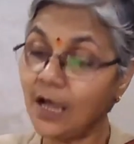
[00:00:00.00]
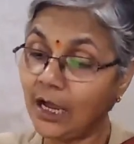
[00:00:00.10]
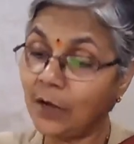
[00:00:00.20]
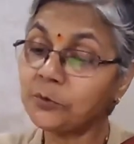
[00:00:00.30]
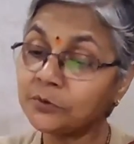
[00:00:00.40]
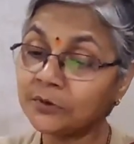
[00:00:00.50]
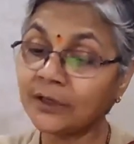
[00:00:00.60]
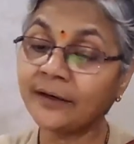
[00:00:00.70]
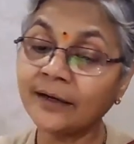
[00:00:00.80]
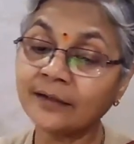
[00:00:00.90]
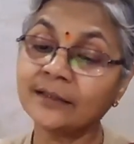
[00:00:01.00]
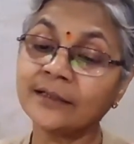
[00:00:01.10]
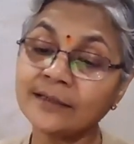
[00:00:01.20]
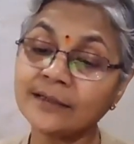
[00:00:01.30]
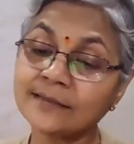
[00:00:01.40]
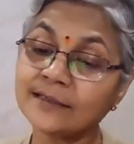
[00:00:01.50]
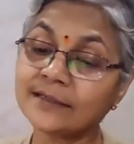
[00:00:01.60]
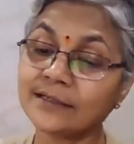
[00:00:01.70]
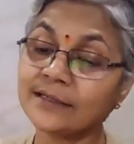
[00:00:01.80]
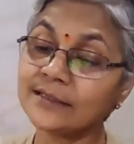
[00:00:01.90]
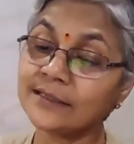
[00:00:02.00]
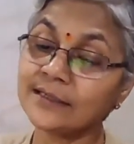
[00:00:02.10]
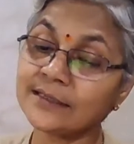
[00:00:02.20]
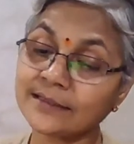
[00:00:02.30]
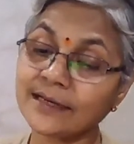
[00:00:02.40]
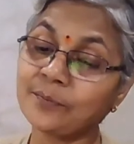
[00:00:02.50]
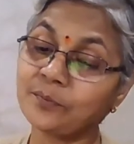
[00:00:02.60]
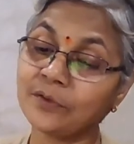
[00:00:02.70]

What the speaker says: how to conduct the research is the step